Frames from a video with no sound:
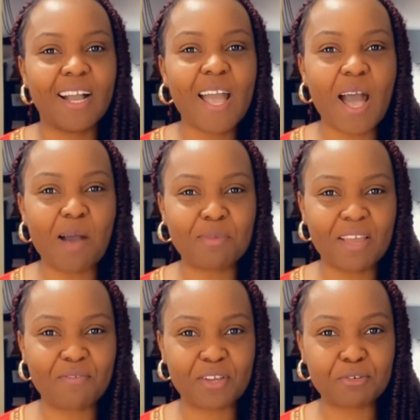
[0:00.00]
I'm
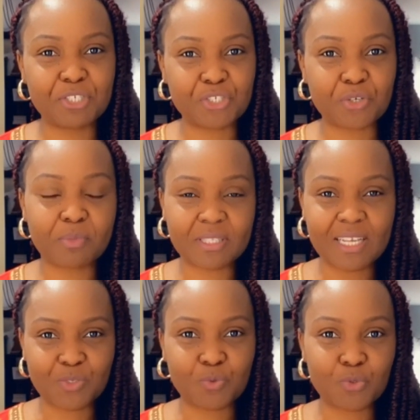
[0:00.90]
not very sure, but
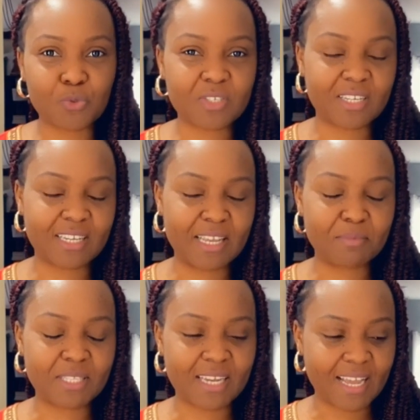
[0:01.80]
those are the
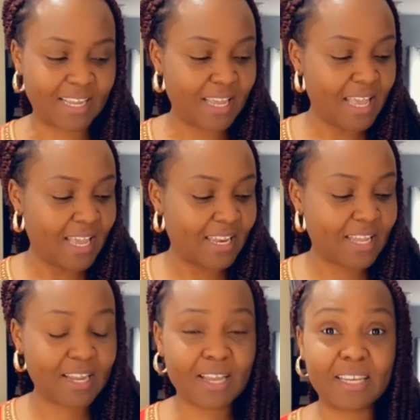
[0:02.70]
names
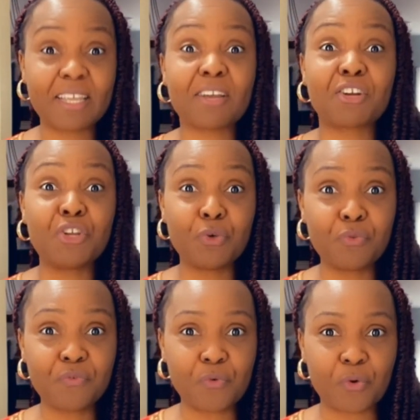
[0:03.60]
they are known
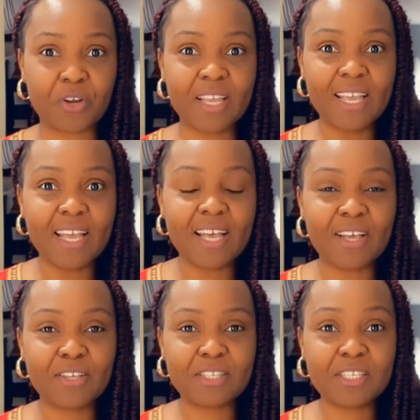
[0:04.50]
for.
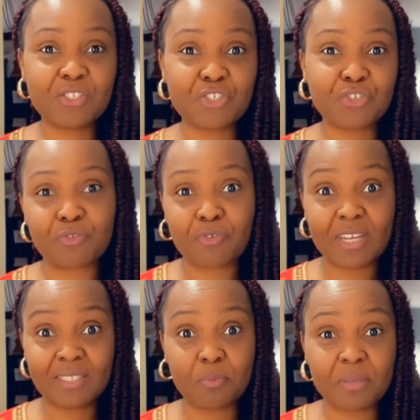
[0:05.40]
This
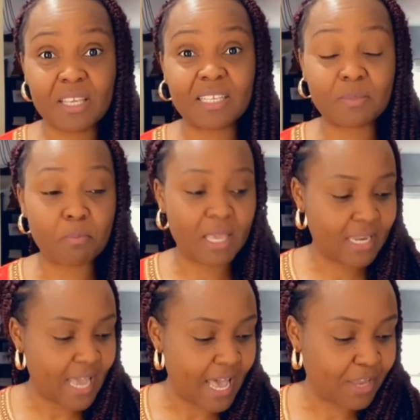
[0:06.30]
recipe is
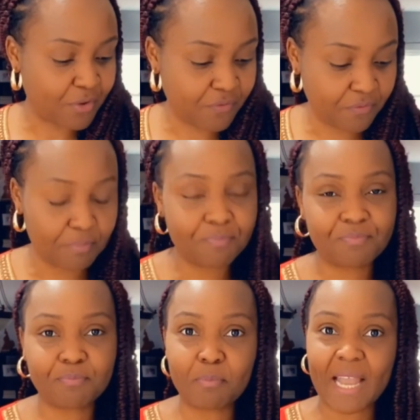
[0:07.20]
made out of
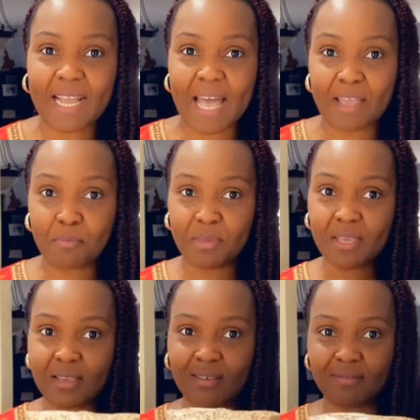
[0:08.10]
black eyed
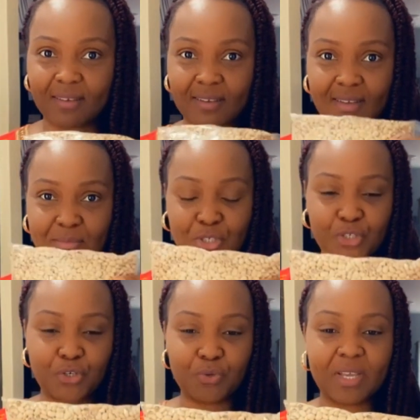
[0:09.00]
pea. I'm
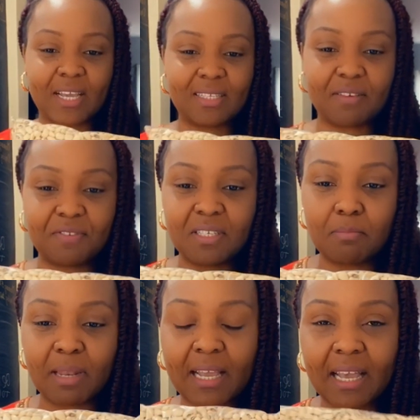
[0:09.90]
sure you guys have seen
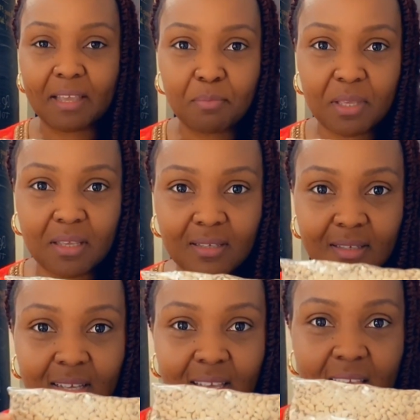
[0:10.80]
black eyed peas.
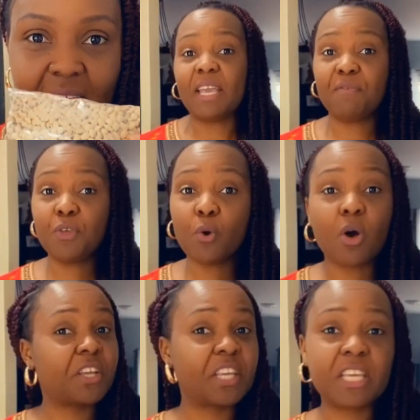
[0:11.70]
And if you're
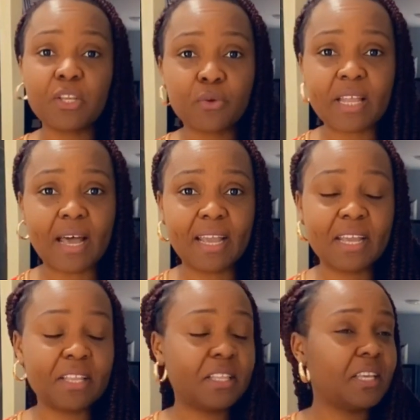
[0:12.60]
on a keto
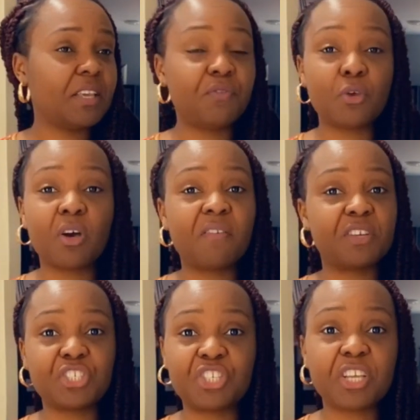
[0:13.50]
diet, if you're a
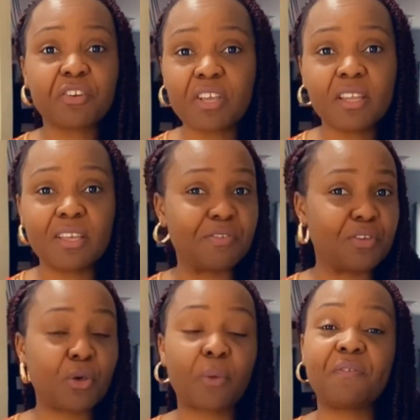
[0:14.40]
vegetarian, if
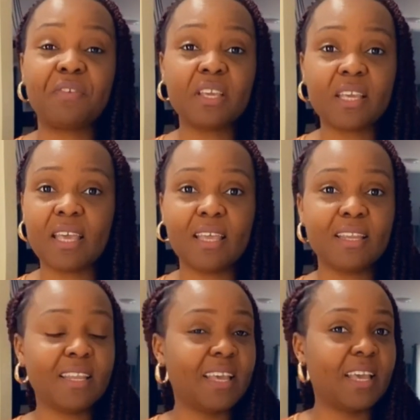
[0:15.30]
you're a
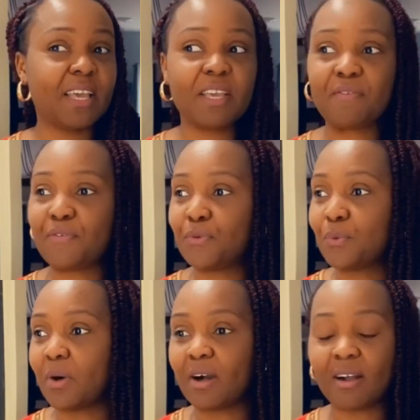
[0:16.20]
vegan, if
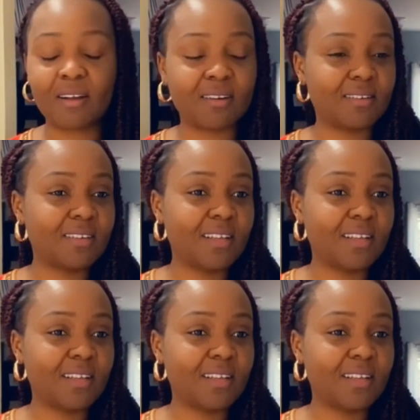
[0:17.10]
you are